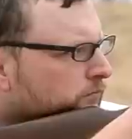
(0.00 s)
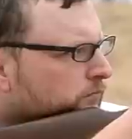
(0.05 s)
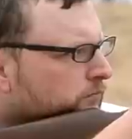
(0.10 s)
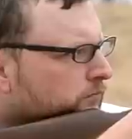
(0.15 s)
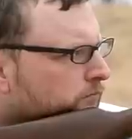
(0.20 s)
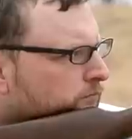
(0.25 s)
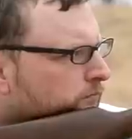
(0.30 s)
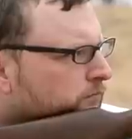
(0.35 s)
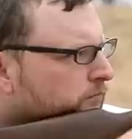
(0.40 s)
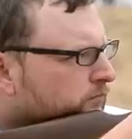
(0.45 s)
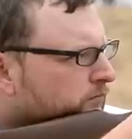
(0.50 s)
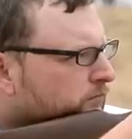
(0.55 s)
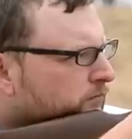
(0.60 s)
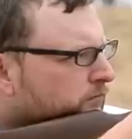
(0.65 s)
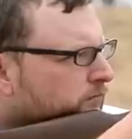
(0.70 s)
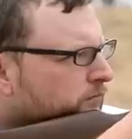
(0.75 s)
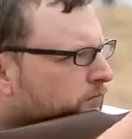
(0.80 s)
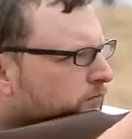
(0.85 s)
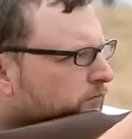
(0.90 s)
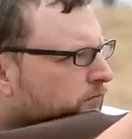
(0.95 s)
and I
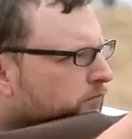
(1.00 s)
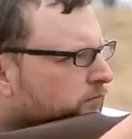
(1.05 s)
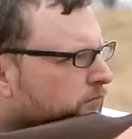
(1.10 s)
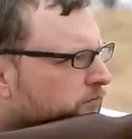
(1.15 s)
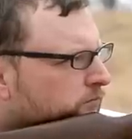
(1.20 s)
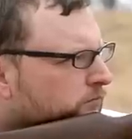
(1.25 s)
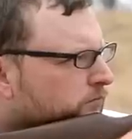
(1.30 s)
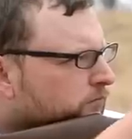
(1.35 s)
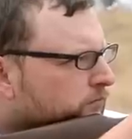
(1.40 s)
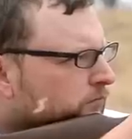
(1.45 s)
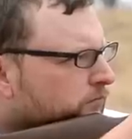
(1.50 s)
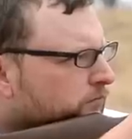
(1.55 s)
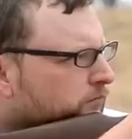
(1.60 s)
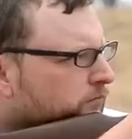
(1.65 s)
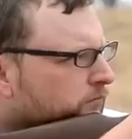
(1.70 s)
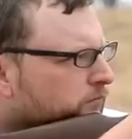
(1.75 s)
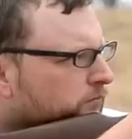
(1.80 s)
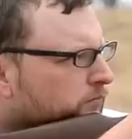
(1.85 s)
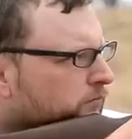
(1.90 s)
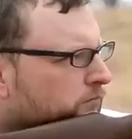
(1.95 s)
shot about a
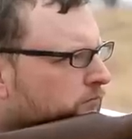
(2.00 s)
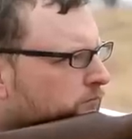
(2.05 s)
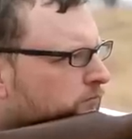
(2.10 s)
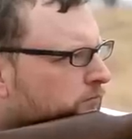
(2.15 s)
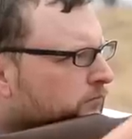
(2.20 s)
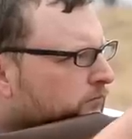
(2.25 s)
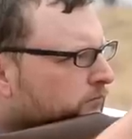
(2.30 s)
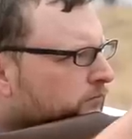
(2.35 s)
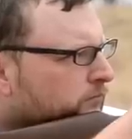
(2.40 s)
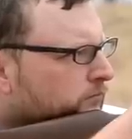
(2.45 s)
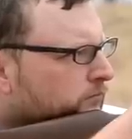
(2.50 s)
thousand rounds